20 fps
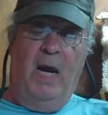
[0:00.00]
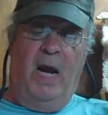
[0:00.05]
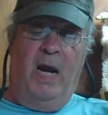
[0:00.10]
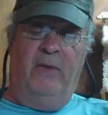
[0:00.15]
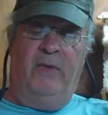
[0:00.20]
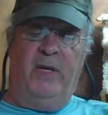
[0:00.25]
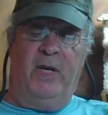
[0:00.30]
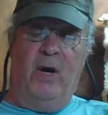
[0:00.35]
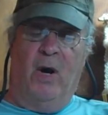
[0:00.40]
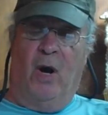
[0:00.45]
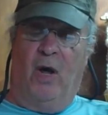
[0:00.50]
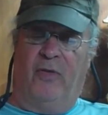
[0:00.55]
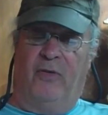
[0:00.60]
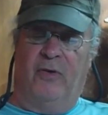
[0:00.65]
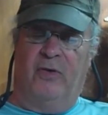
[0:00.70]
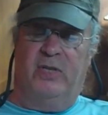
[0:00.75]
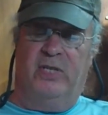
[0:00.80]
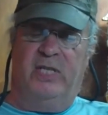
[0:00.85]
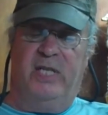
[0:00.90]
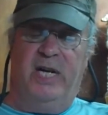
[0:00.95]
And the
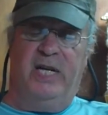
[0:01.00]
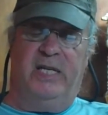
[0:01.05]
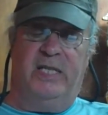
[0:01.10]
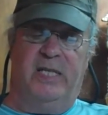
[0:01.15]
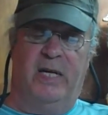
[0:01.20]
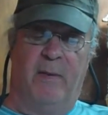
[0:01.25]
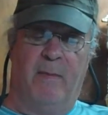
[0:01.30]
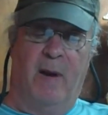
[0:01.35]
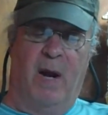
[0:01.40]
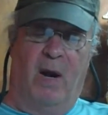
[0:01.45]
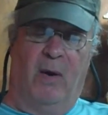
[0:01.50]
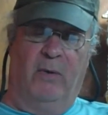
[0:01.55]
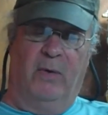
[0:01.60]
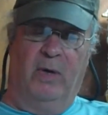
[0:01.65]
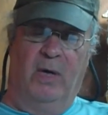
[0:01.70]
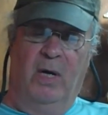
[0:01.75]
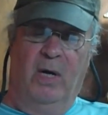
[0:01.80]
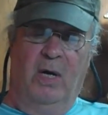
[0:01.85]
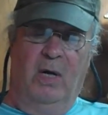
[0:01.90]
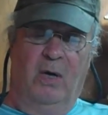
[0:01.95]
author seeks him out,
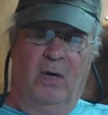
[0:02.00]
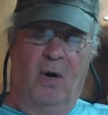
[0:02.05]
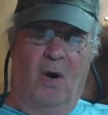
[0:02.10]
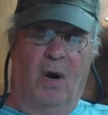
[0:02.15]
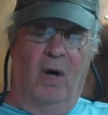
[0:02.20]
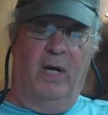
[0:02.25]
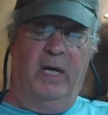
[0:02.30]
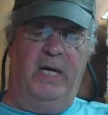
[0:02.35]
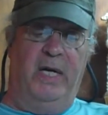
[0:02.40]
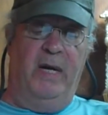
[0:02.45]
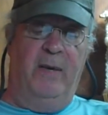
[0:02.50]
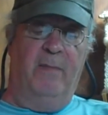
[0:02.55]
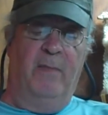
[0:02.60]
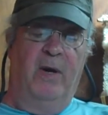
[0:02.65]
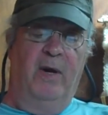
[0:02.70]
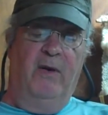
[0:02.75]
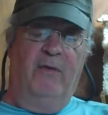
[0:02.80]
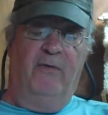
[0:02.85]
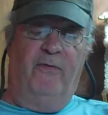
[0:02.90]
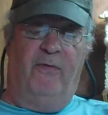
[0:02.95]
calling him
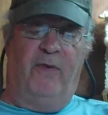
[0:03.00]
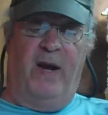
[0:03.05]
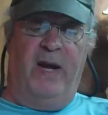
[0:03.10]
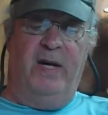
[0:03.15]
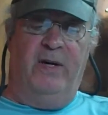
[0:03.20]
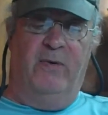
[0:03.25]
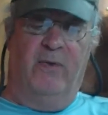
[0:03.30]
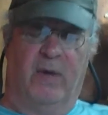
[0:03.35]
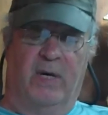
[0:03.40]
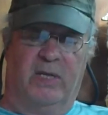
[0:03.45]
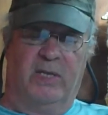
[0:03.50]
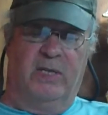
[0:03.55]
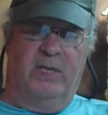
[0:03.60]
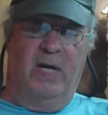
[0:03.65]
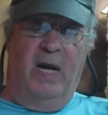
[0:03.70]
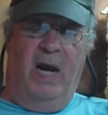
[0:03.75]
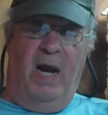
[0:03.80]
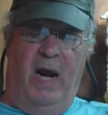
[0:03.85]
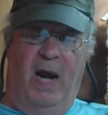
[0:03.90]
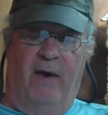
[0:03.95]

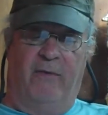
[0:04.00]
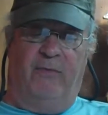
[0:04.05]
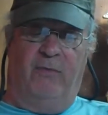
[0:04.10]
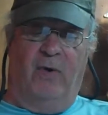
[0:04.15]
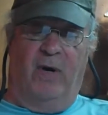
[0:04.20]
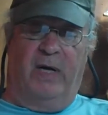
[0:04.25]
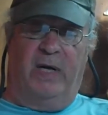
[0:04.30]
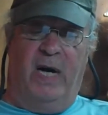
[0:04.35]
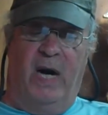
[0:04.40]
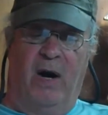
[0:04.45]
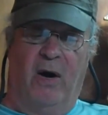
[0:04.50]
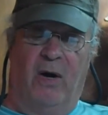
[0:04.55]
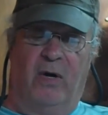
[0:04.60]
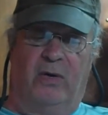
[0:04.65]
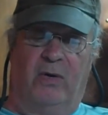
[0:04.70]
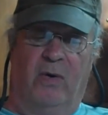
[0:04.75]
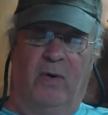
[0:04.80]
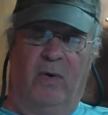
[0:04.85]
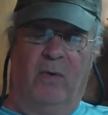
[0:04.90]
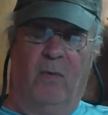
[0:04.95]
Phaedrus, after a
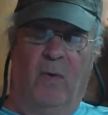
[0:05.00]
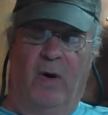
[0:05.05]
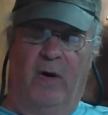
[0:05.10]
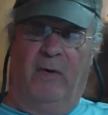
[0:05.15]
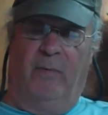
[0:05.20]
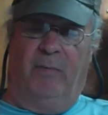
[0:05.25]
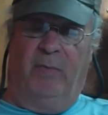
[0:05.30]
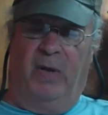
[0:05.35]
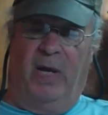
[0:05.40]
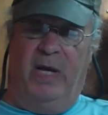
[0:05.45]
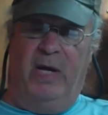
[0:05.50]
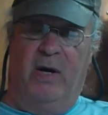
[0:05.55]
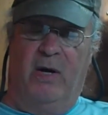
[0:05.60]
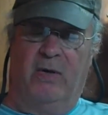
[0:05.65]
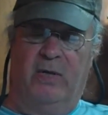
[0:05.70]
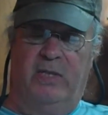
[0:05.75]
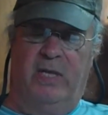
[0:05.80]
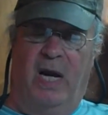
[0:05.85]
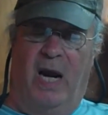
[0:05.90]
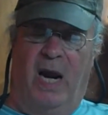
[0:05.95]
character in one of
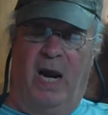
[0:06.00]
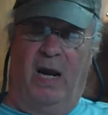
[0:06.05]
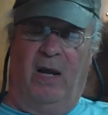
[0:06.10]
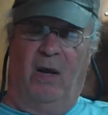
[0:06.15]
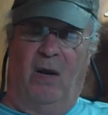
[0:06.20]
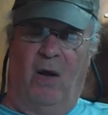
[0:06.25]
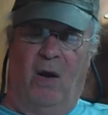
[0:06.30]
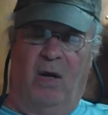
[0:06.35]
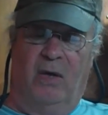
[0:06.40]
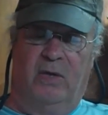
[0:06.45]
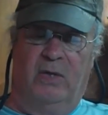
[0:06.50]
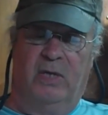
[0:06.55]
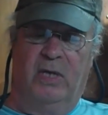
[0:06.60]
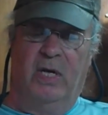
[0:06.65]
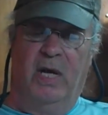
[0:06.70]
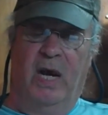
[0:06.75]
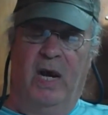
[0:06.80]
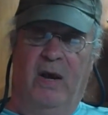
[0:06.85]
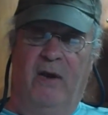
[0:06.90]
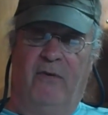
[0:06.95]
Plato's dialogues.
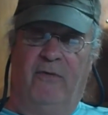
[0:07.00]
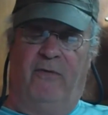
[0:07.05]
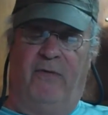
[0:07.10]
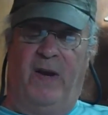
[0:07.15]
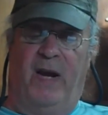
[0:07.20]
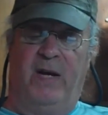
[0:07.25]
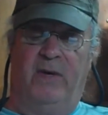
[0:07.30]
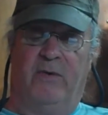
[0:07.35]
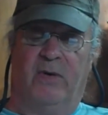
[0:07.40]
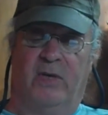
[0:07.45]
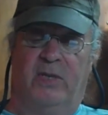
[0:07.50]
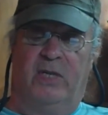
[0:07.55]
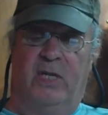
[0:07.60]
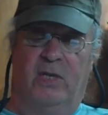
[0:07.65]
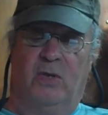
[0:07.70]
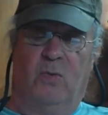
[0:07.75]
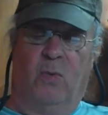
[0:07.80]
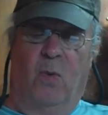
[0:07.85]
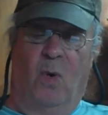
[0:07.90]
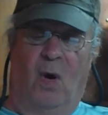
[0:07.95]
Phaedrus
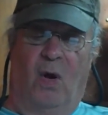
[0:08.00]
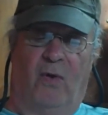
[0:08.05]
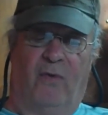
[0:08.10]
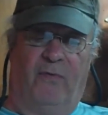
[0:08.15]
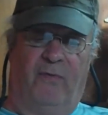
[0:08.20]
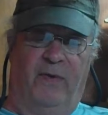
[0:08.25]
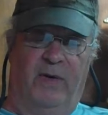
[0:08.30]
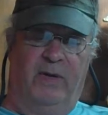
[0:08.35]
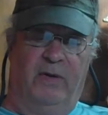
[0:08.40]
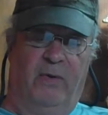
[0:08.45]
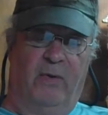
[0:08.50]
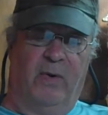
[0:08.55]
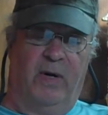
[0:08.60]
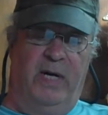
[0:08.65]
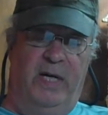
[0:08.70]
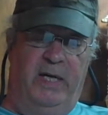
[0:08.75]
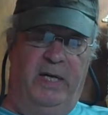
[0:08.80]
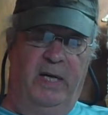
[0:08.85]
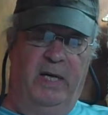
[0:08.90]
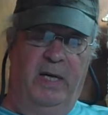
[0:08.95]
is wolf in
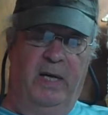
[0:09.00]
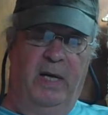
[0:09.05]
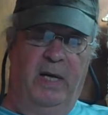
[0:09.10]
Greek.